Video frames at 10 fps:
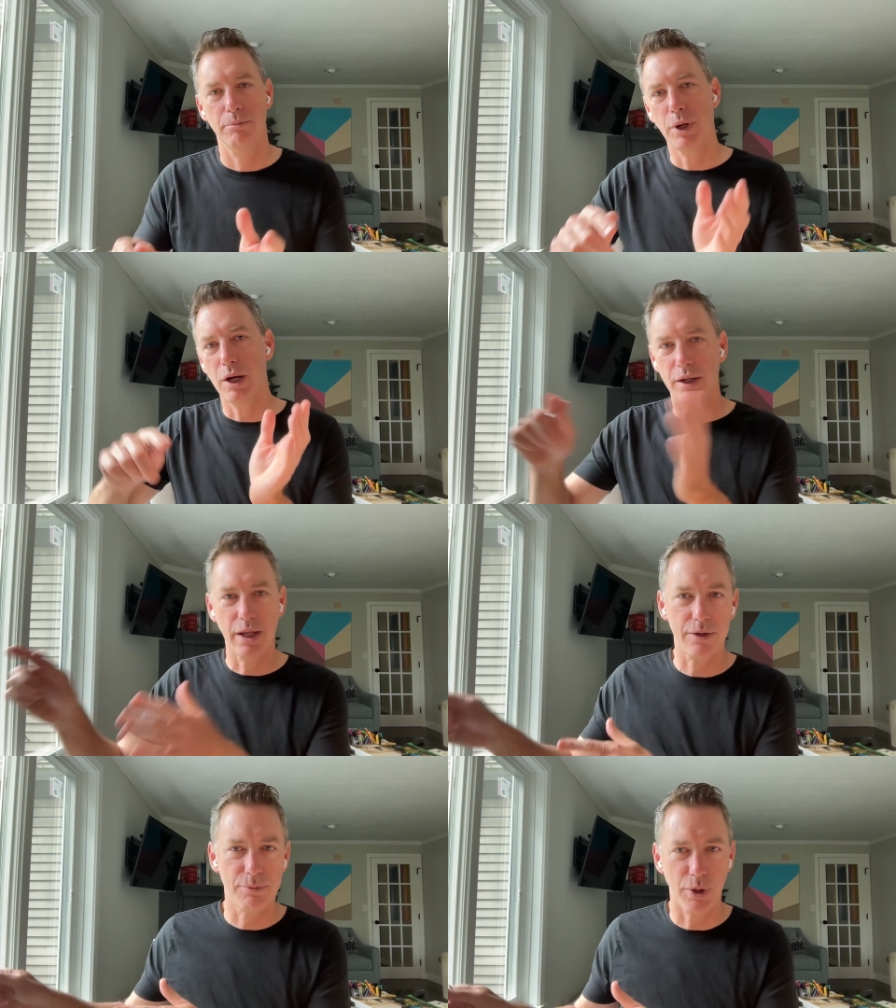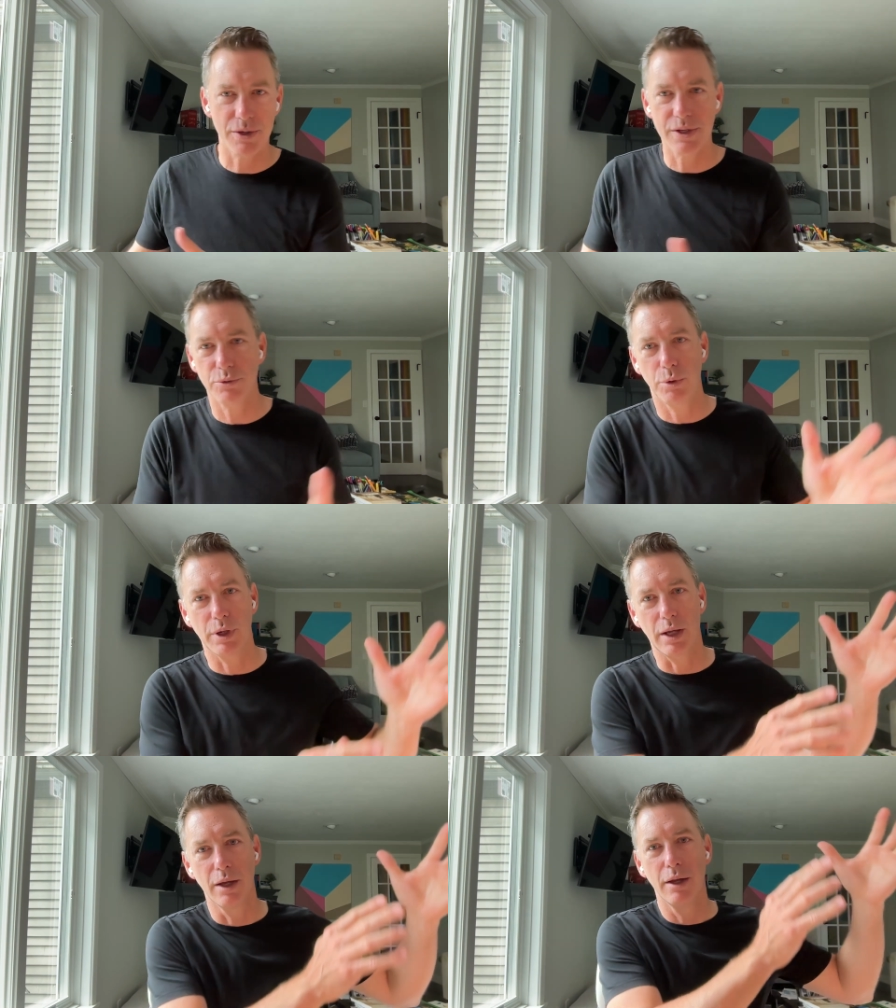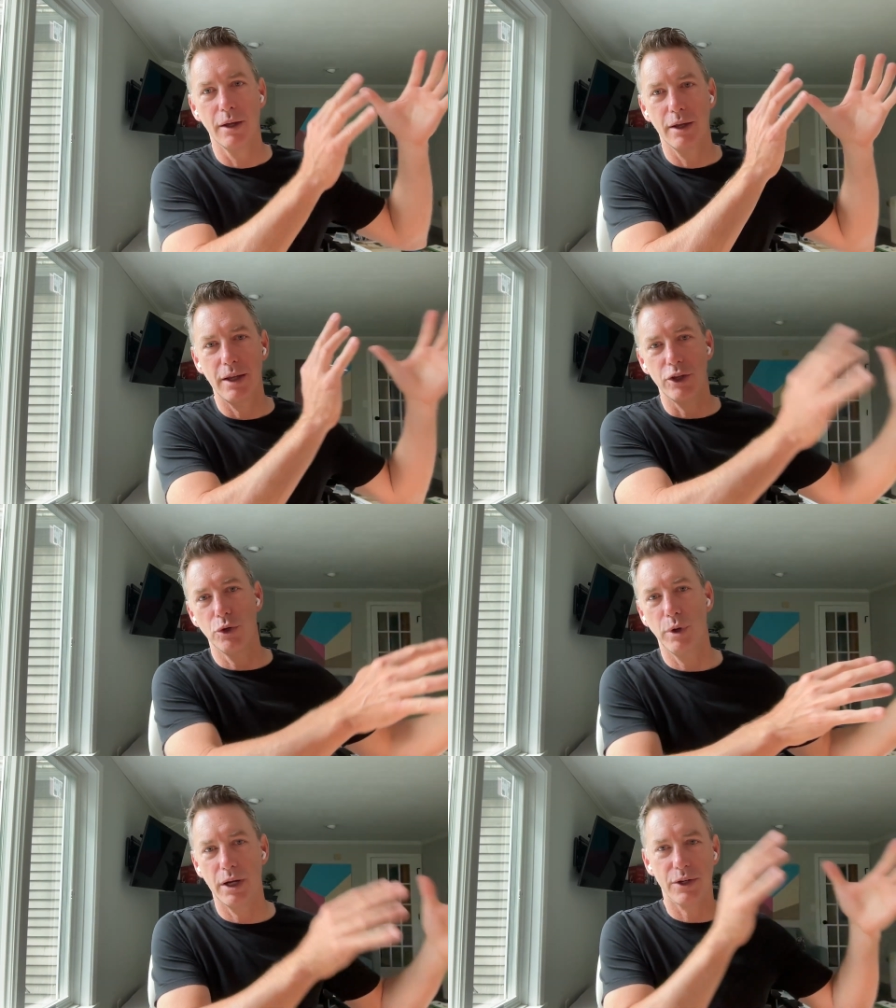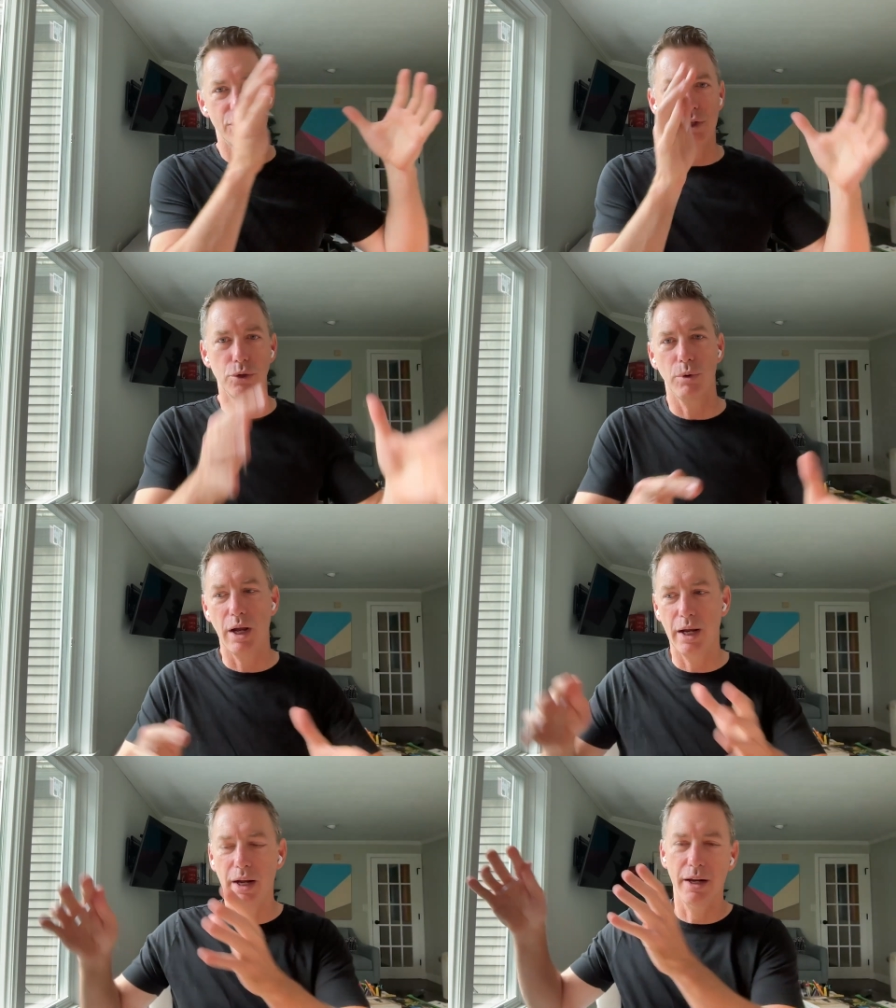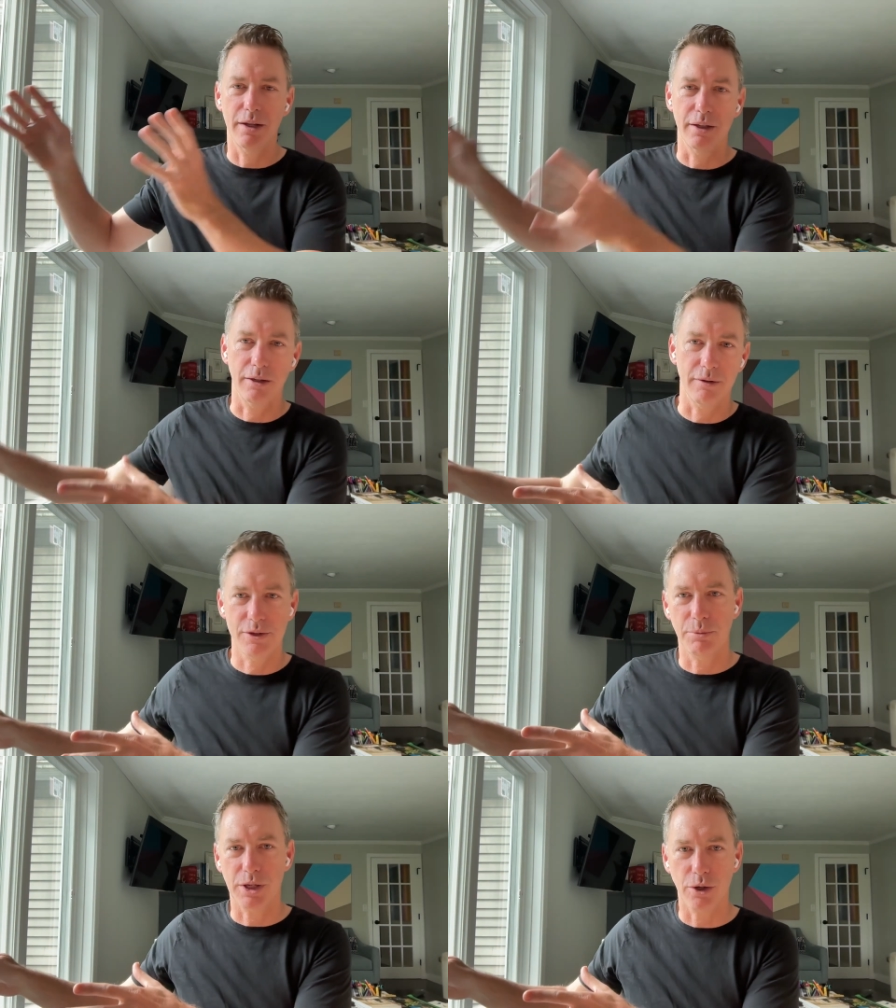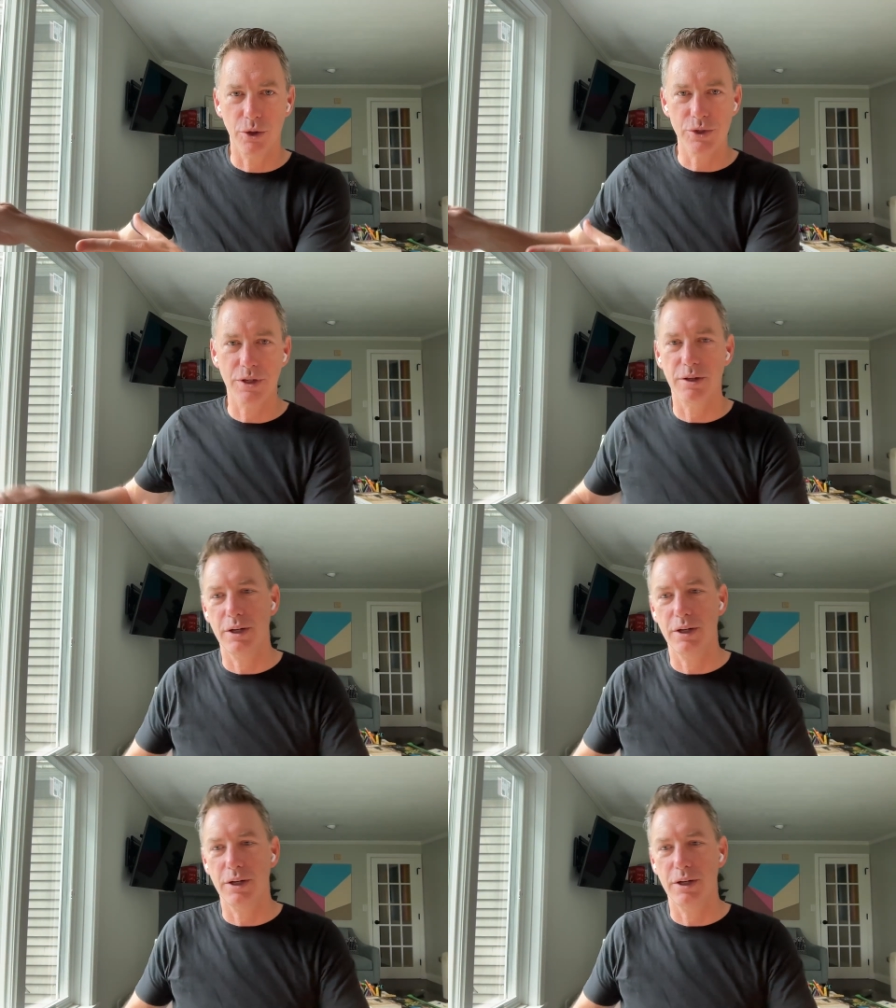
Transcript: part of that process where we like right. UX, UI, and then somebody codes it.